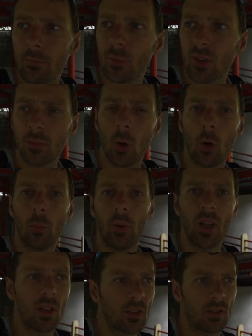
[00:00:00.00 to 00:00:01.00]
small
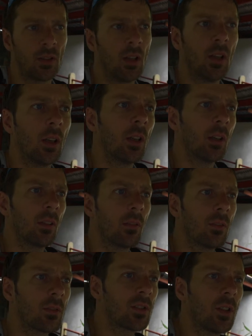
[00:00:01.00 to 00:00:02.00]
place,
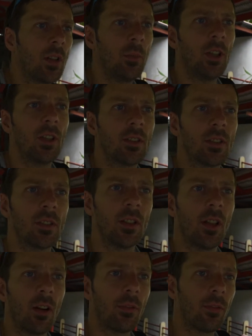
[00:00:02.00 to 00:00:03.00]
30 minutes is
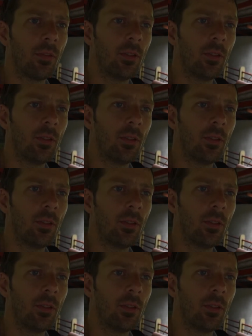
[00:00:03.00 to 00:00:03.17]
enough,